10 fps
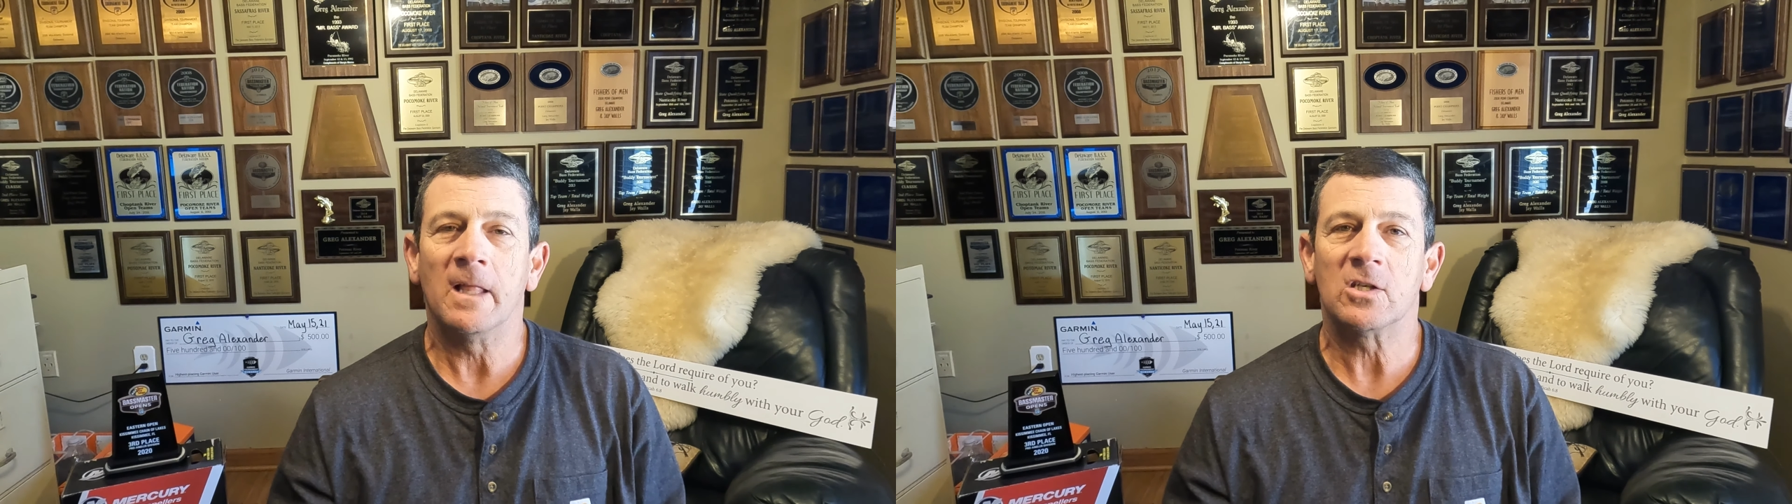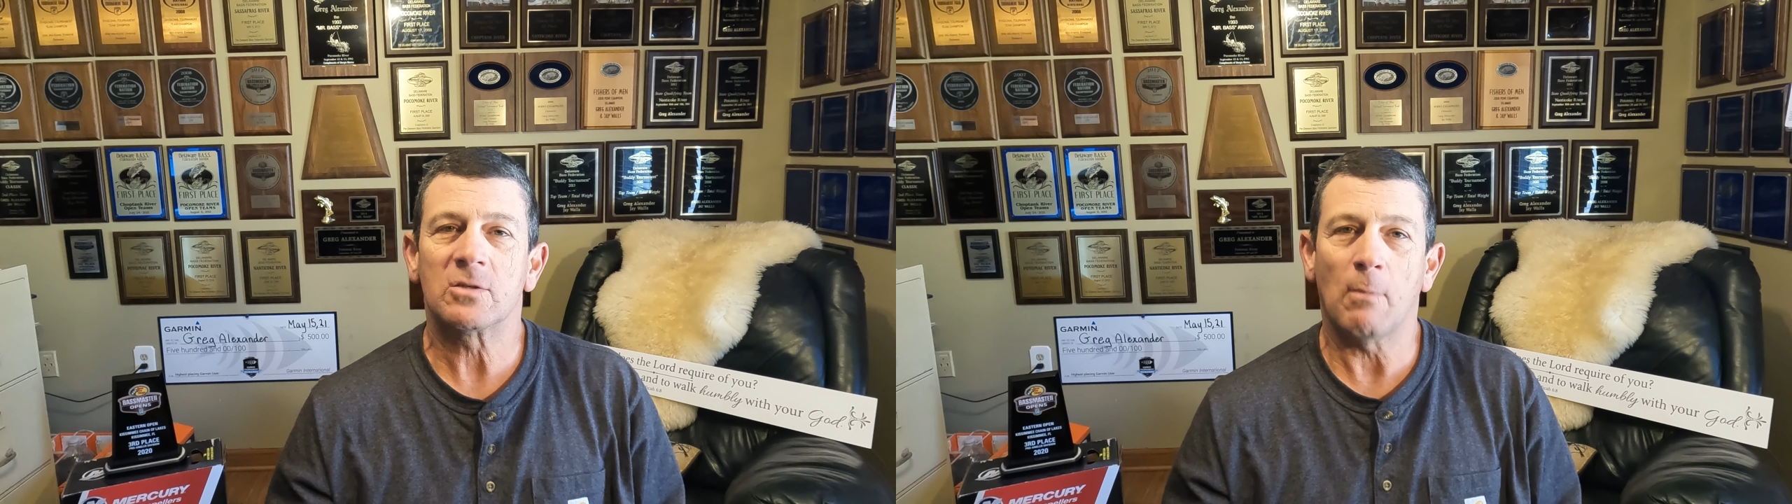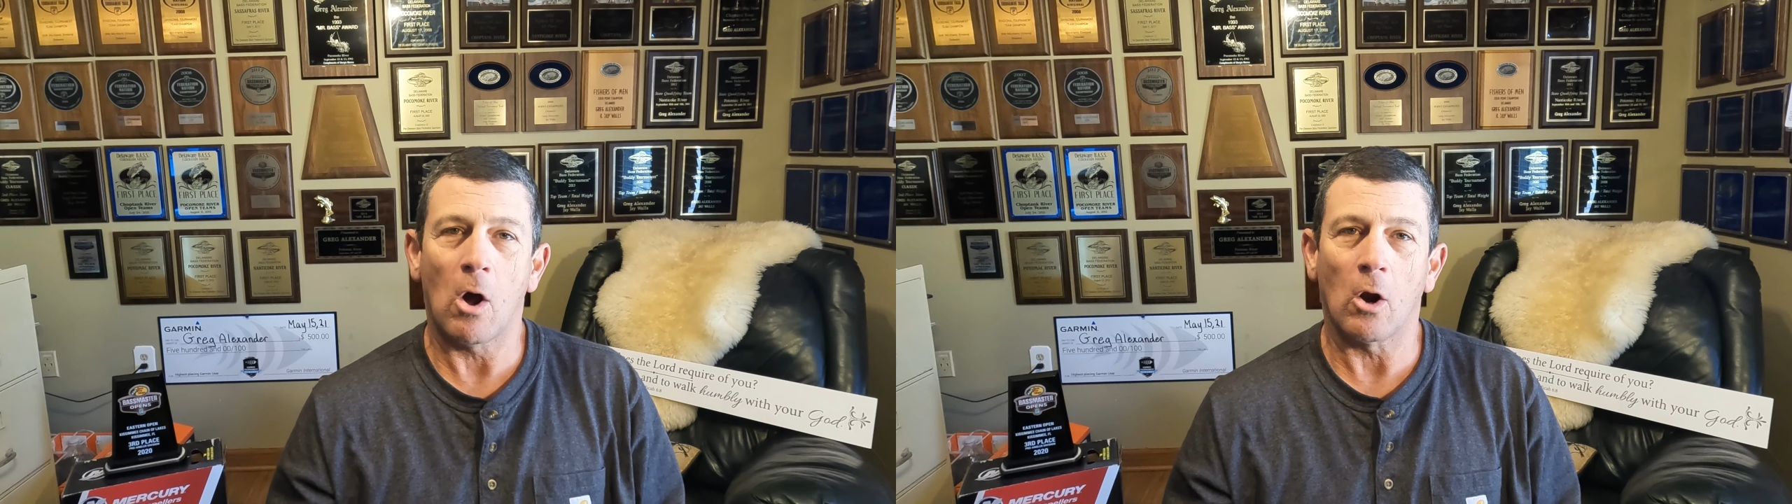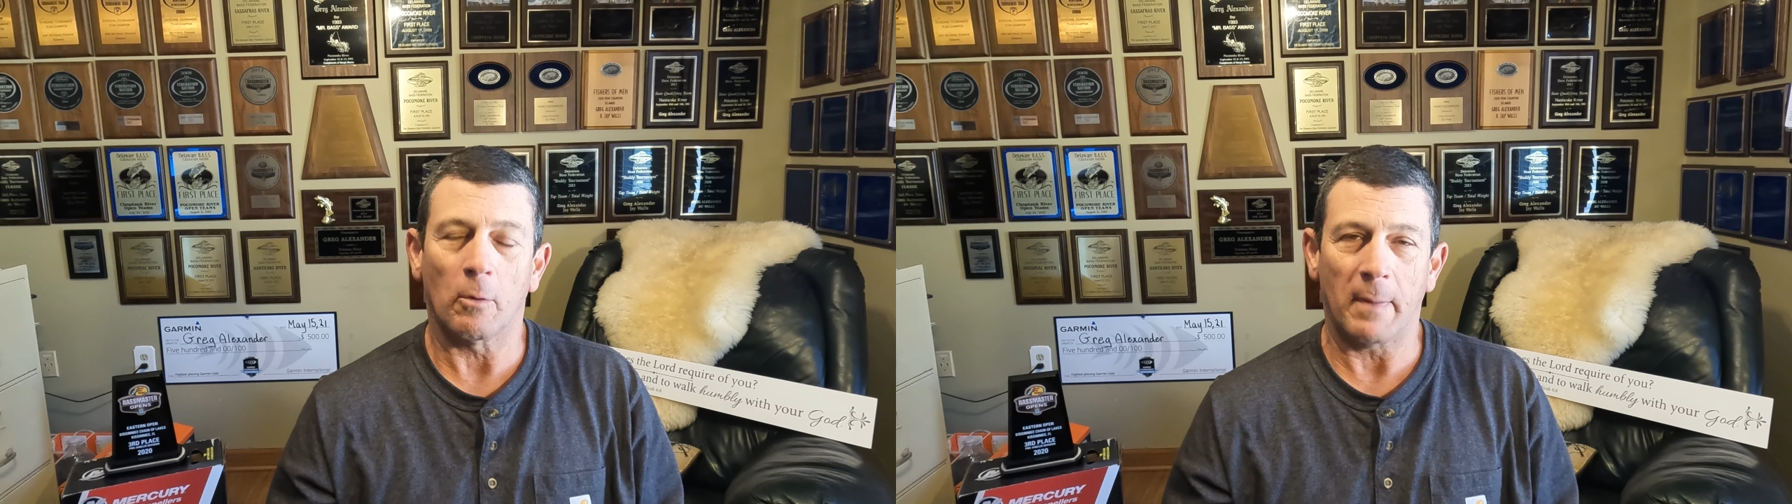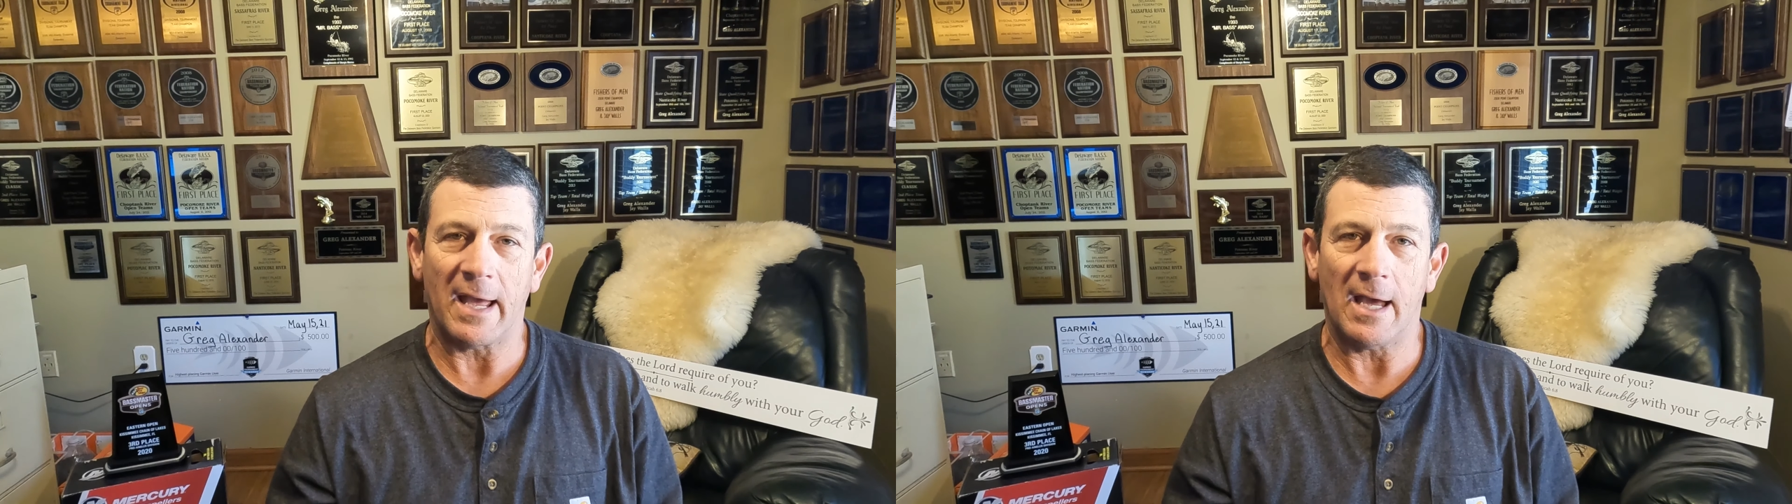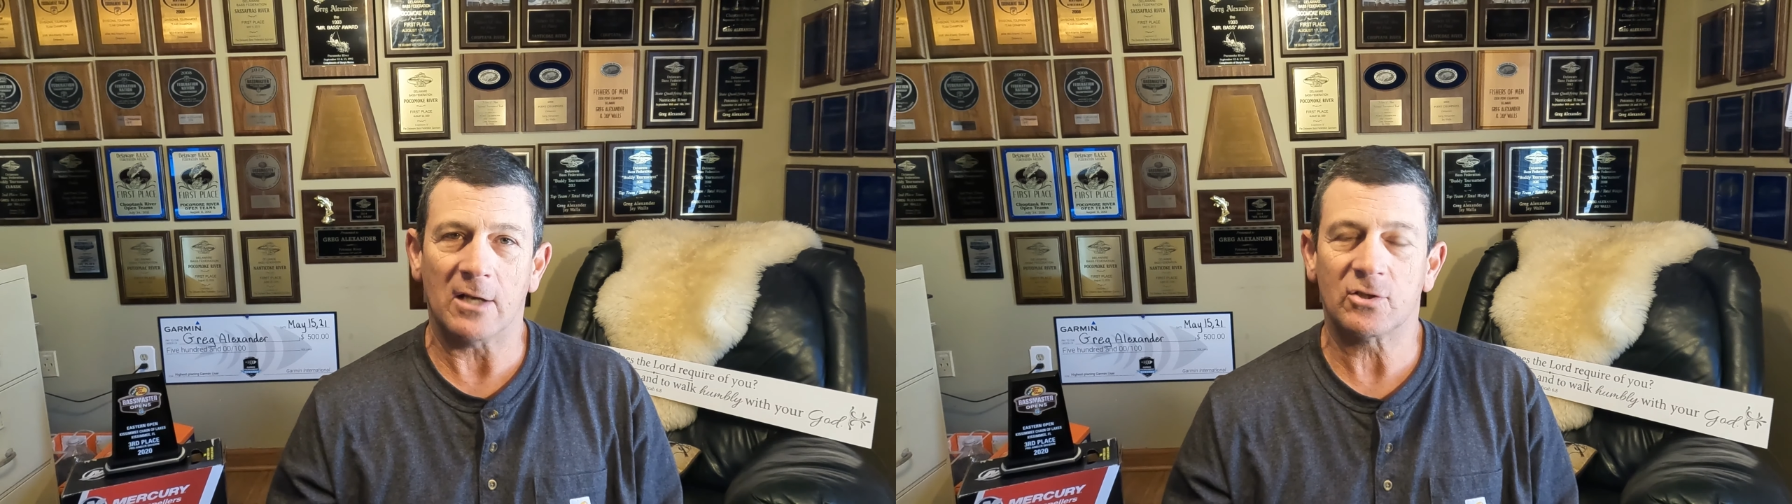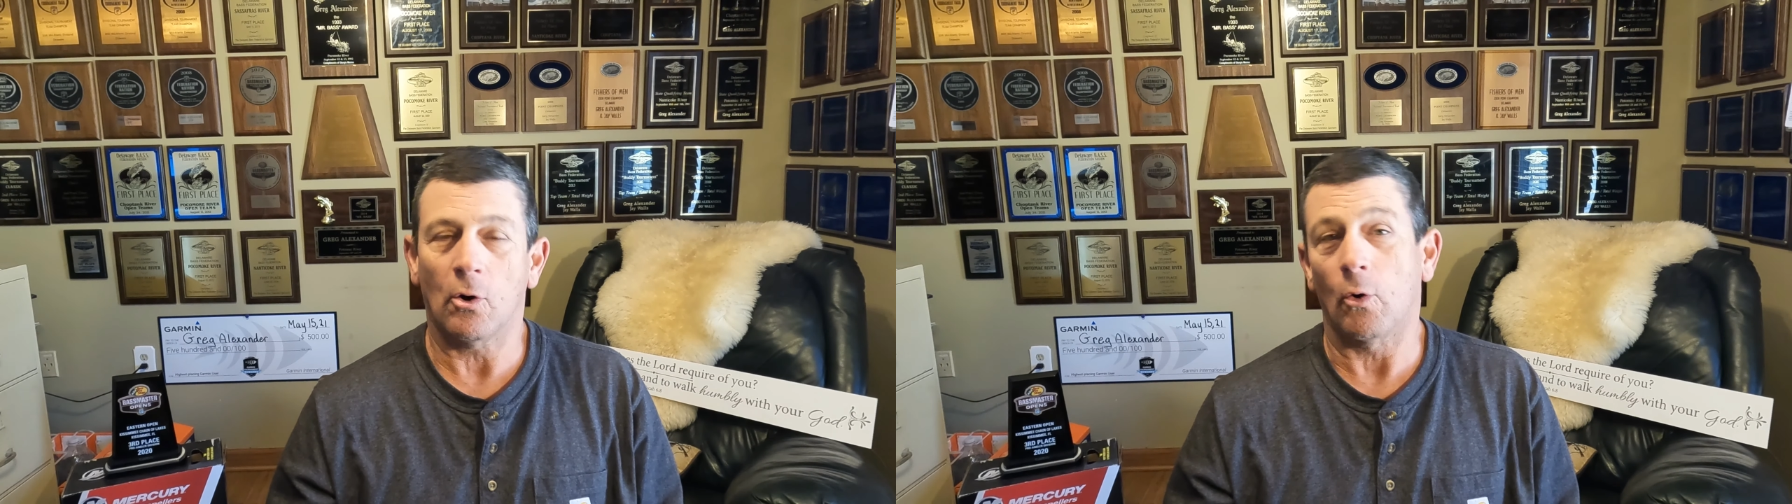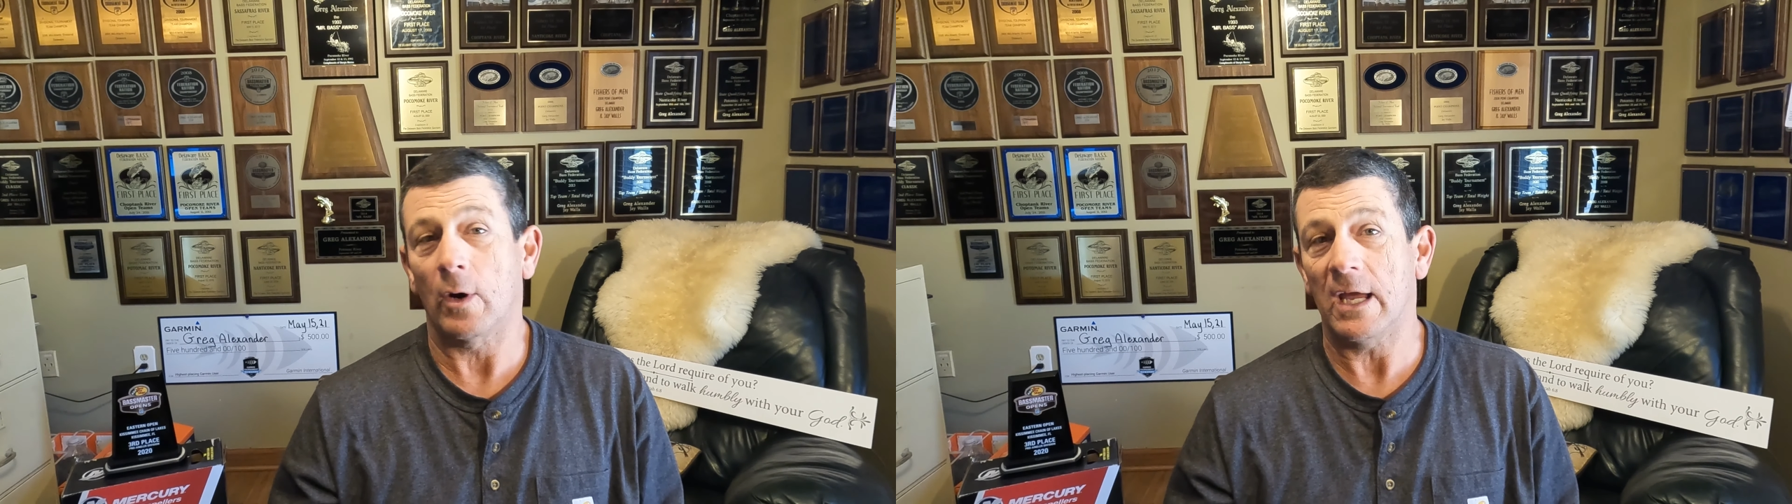smaller bass
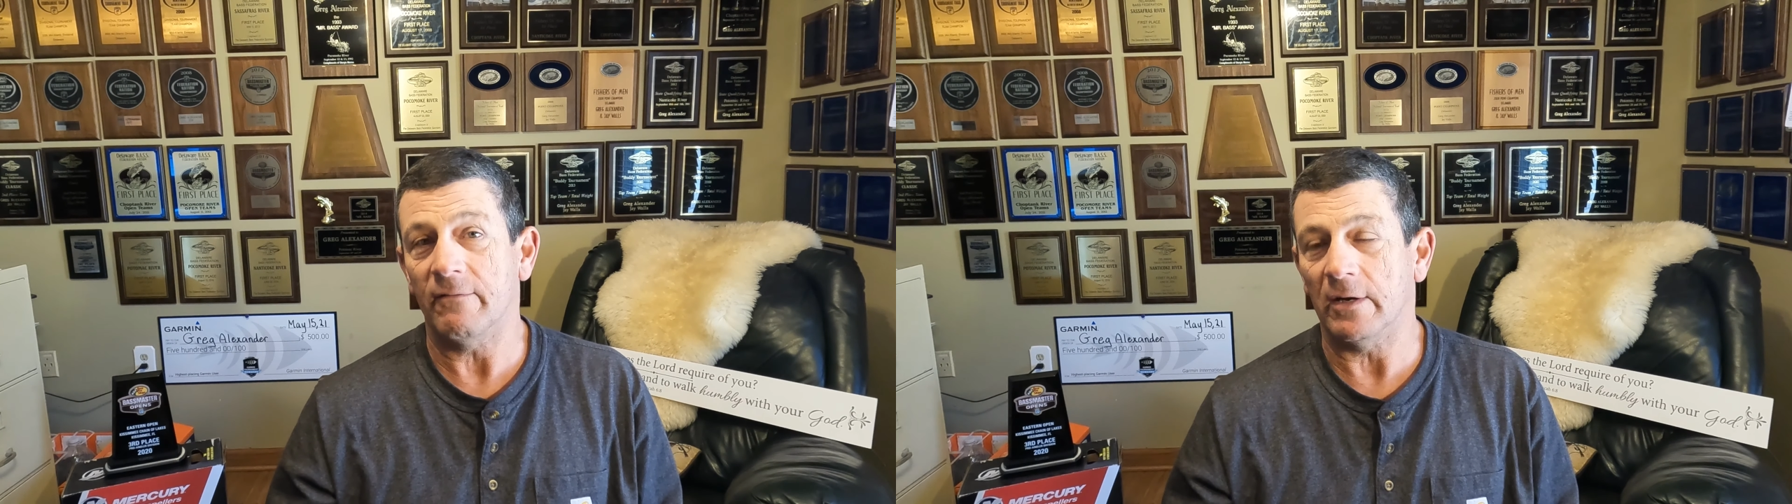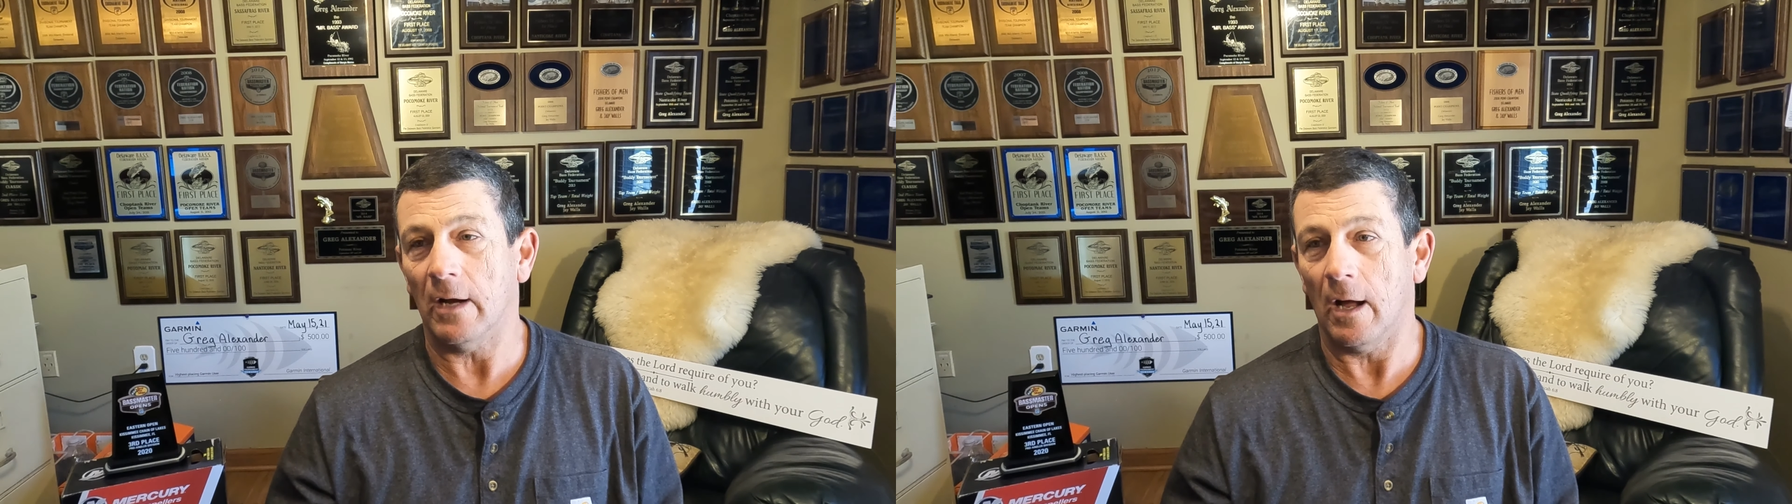or even